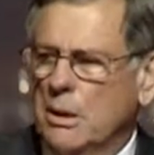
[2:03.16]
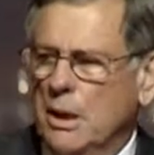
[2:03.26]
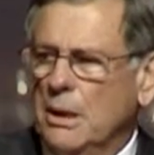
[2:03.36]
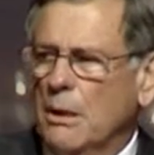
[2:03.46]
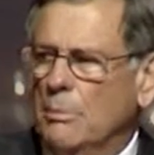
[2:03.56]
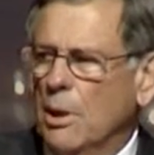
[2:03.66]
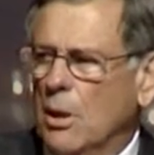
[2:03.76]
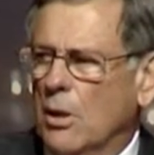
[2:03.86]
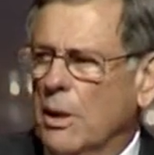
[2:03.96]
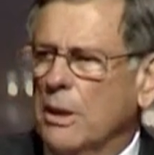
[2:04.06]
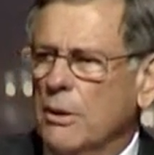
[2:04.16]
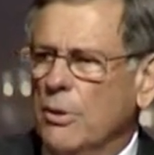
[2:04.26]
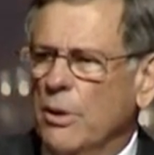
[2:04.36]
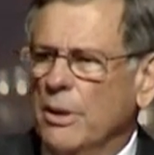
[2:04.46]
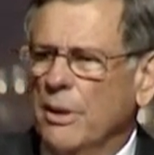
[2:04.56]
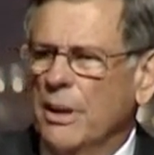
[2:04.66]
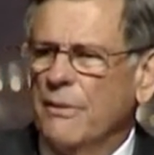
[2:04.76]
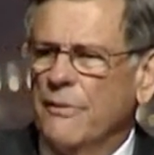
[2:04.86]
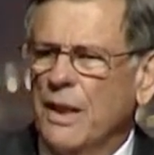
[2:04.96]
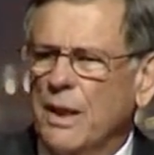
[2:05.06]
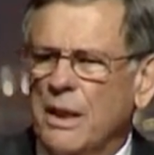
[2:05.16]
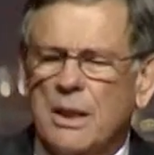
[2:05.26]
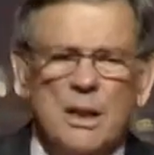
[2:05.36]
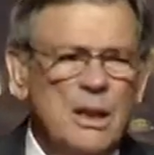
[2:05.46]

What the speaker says: in the barn, including the defendant.